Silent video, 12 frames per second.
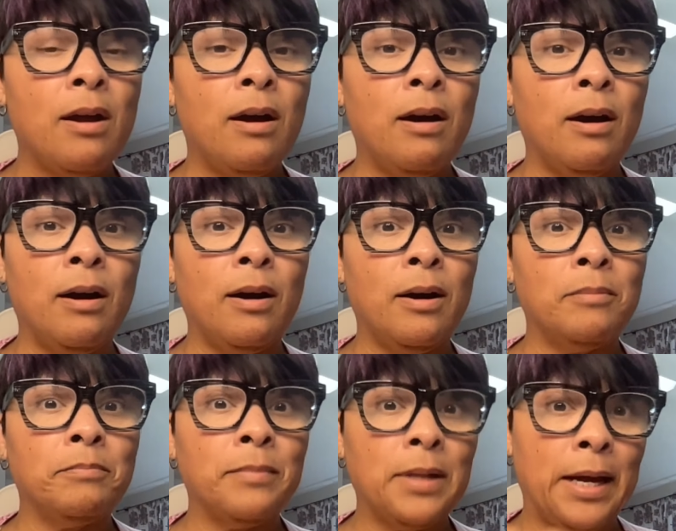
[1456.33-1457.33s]

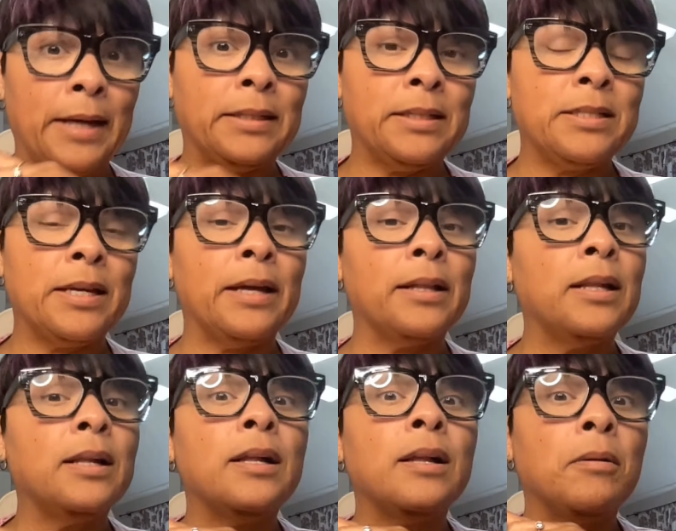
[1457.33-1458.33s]
um, at the jet.
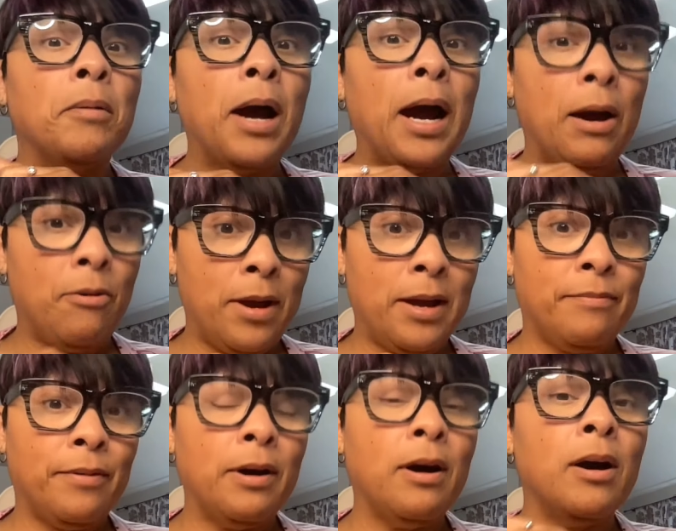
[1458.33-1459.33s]

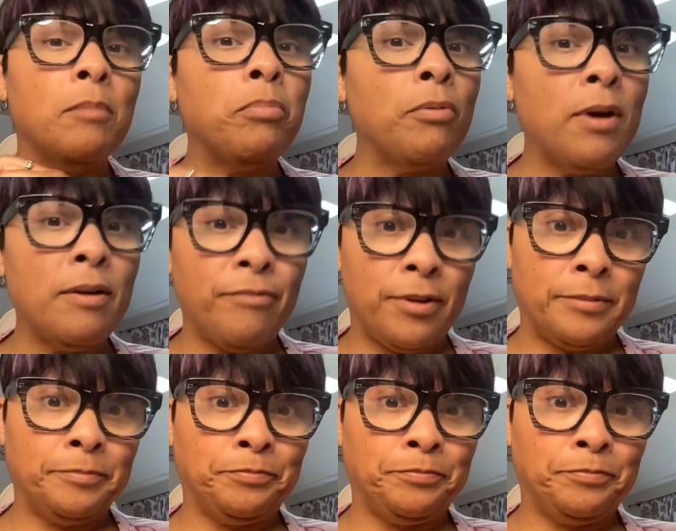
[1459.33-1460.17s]
However, her brother,